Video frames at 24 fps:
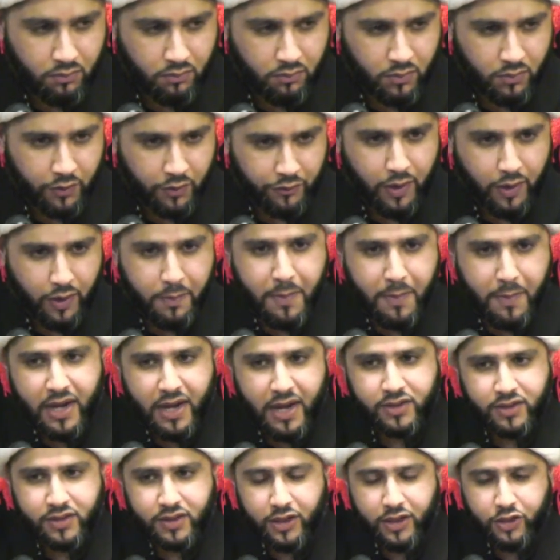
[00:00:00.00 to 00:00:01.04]
From
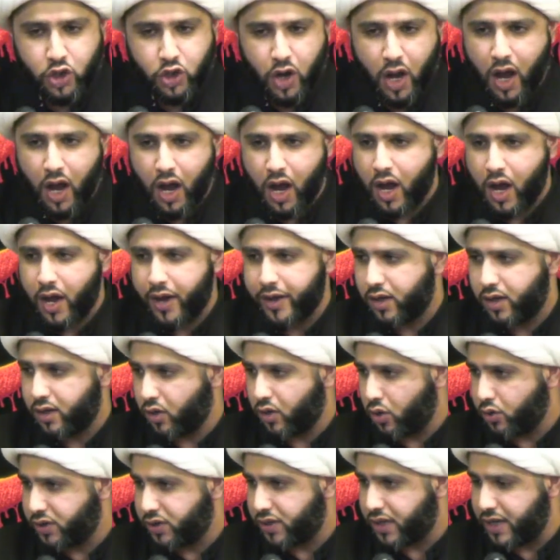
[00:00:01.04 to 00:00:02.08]
amongst the Sha'air
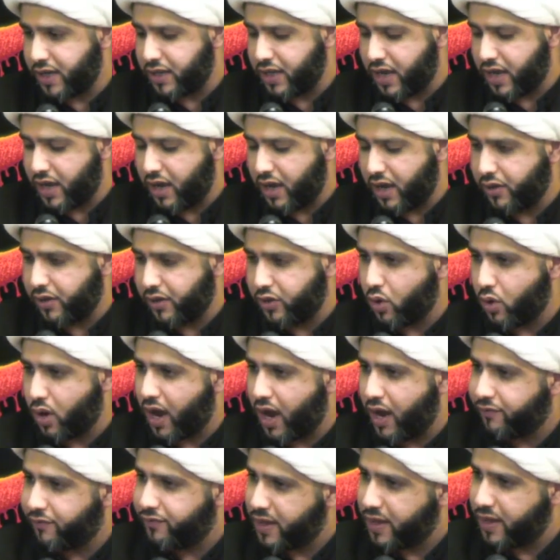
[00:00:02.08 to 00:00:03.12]
Husayniyah, you
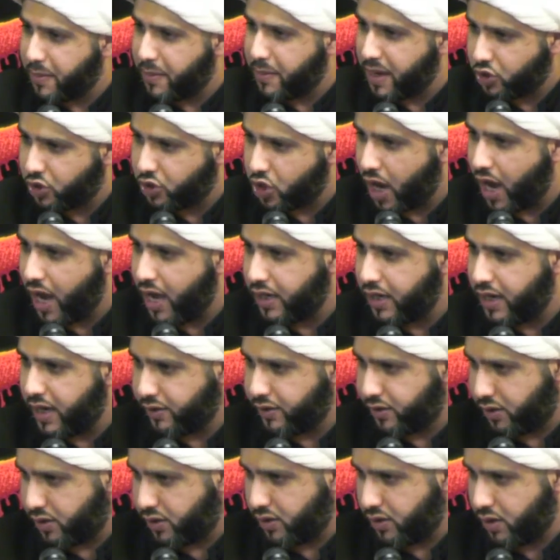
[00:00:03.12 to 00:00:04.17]
have the
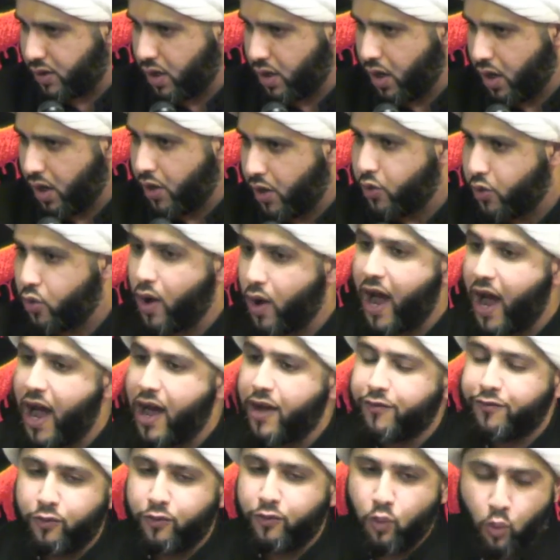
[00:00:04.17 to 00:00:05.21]
Majalis. You
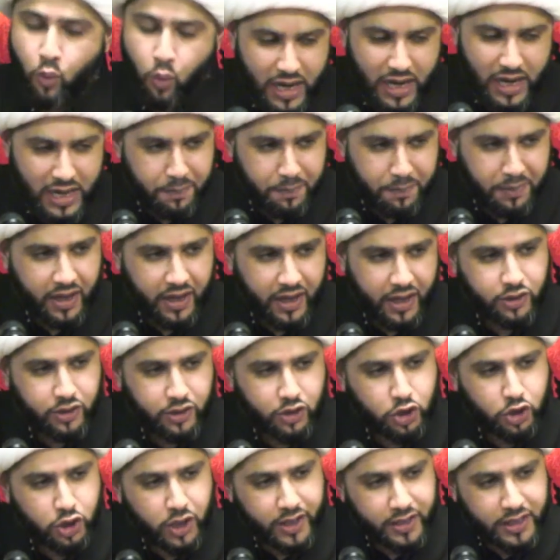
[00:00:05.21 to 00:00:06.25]
have weeping
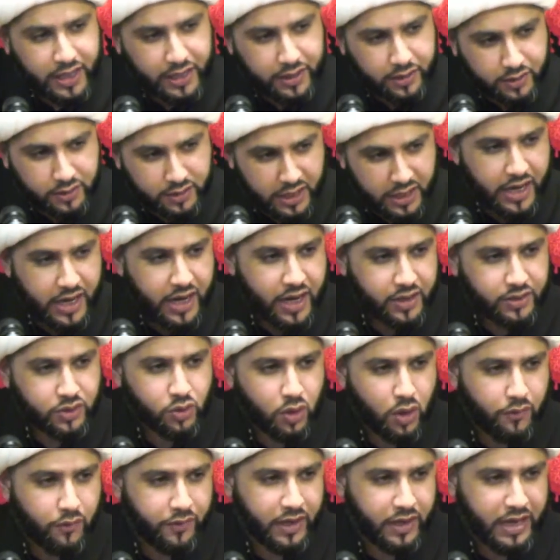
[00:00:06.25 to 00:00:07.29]
and shedding tears
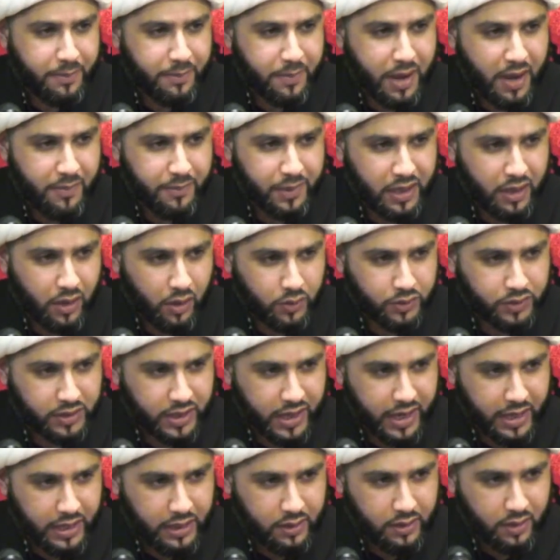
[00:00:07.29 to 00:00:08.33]
over Imam
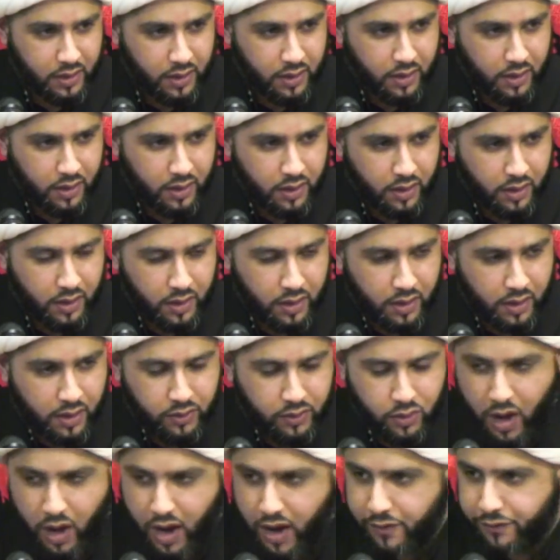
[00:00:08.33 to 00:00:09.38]
al-Hussein.
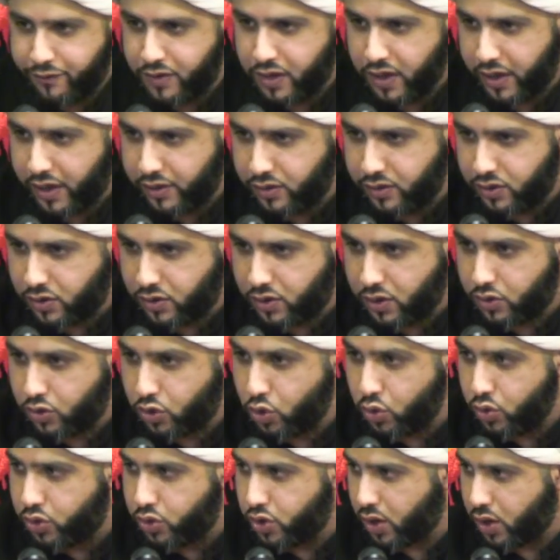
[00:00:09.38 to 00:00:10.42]
You have the
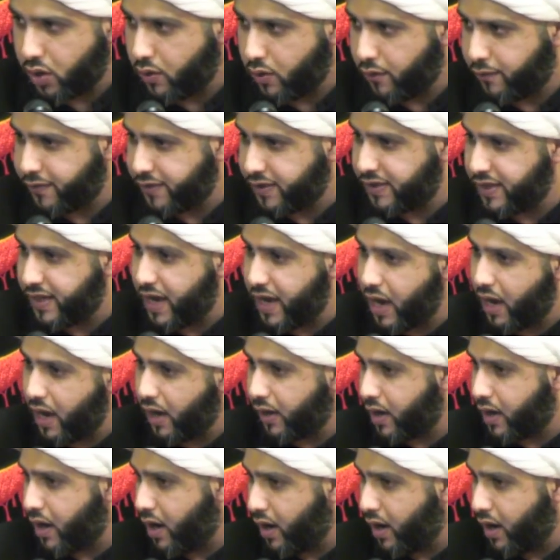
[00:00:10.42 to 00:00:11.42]
institution of Ziyarah.